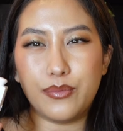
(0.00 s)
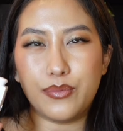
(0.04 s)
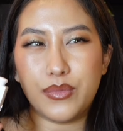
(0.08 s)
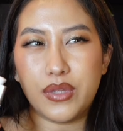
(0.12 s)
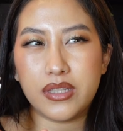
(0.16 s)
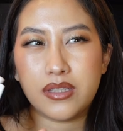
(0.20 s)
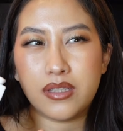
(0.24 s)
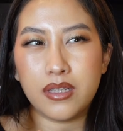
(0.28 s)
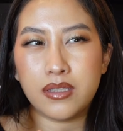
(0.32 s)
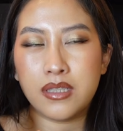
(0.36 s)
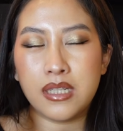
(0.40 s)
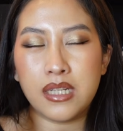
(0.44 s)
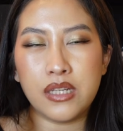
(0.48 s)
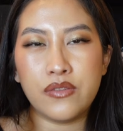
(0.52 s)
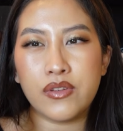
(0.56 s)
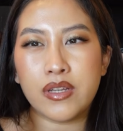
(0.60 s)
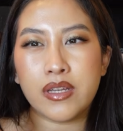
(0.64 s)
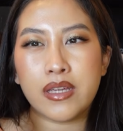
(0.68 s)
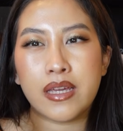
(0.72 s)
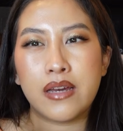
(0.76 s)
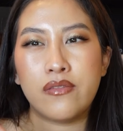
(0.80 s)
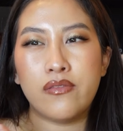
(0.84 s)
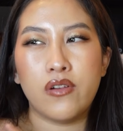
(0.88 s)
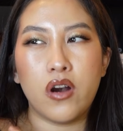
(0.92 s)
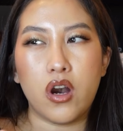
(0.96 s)
This doesn't
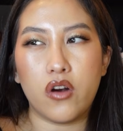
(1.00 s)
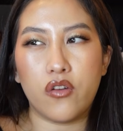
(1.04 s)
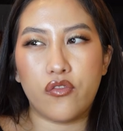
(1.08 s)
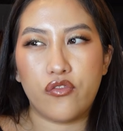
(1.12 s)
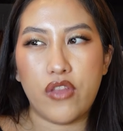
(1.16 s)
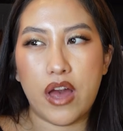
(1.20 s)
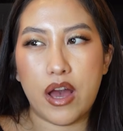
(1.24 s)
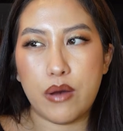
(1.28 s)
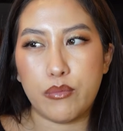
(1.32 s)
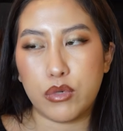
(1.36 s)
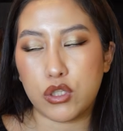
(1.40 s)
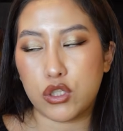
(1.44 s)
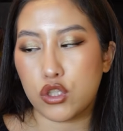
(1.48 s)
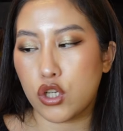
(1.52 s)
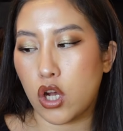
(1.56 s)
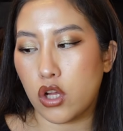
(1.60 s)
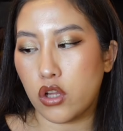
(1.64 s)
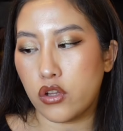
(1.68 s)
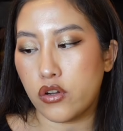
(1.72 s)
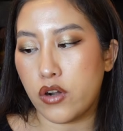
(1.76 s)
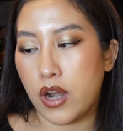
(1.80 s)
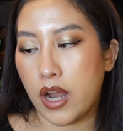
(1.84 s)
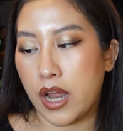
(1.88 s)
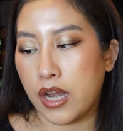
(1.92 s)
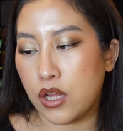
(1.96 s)
even give off that much
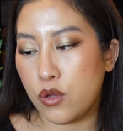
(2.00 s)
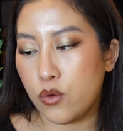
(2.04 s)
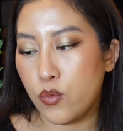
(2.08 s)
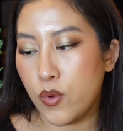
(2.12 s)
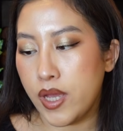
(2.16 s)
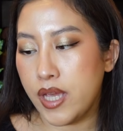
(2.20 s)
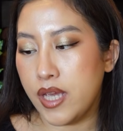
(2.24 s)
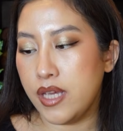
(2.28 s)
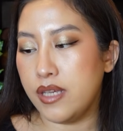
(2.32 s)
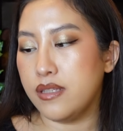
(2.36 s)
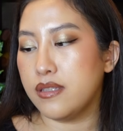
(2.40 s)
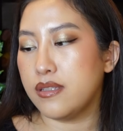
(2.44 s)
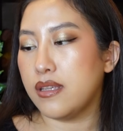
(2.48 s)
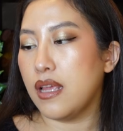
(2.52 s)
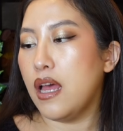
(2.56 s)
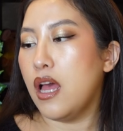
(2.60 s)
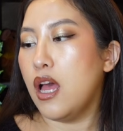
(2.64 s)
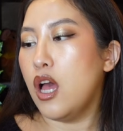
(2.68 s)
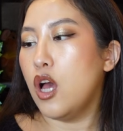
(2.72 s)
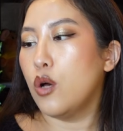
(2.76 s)
color anyways.